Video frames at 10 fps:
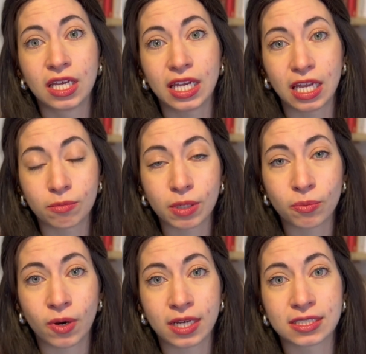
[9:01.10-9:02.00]
in my
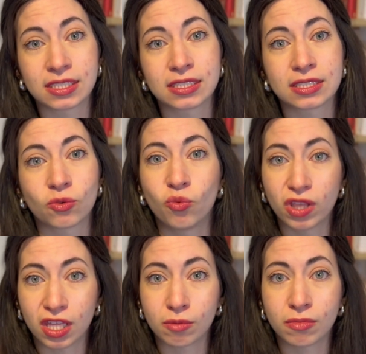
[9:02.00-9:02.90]
practice,
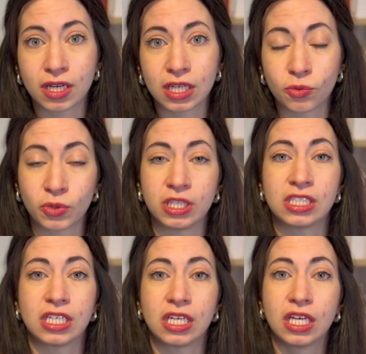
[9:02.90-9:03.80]
within my
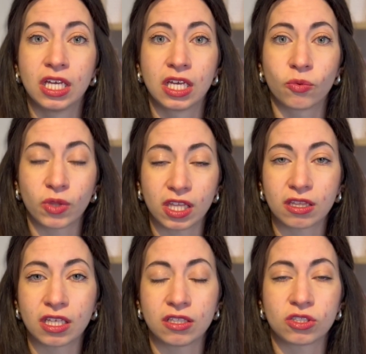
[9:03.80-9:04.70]
community, within
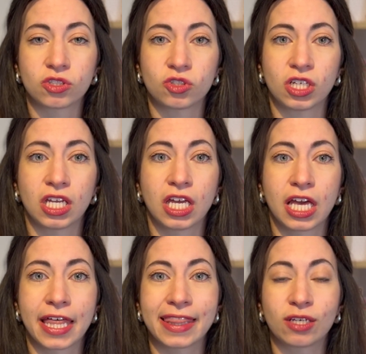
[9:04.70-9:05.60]
the industry,
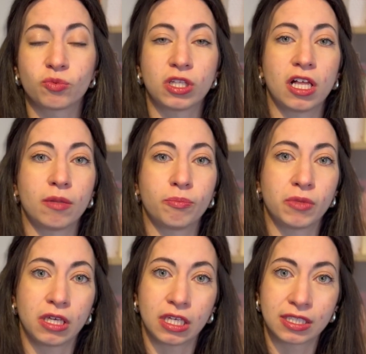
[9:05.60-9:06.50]
that will help
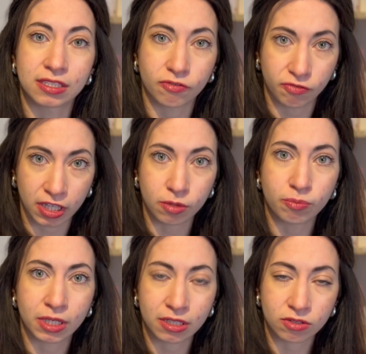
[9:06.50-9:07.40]
me develop
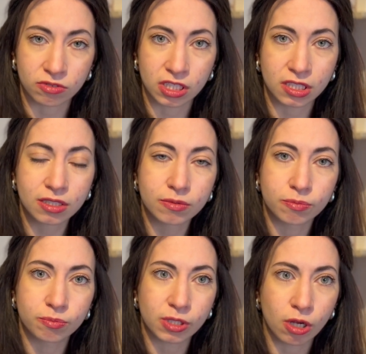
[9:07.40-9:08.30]
my career,
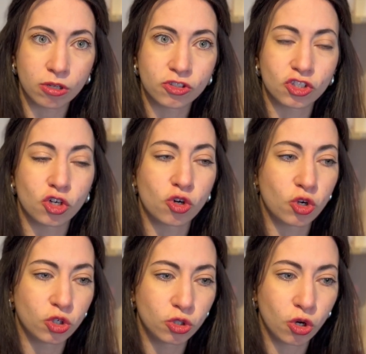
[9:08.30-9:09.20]
but also
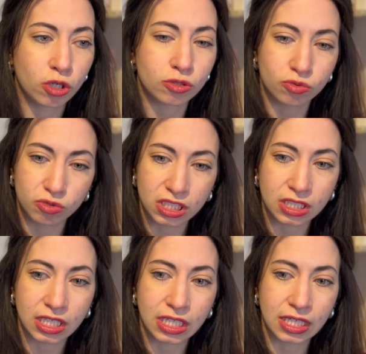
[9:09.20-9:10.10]
not
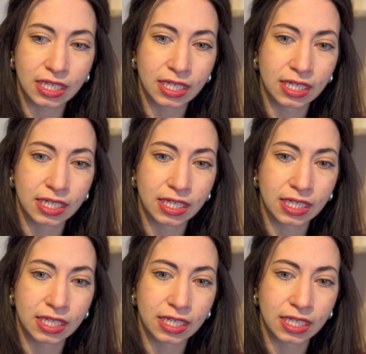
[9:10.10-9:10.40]
really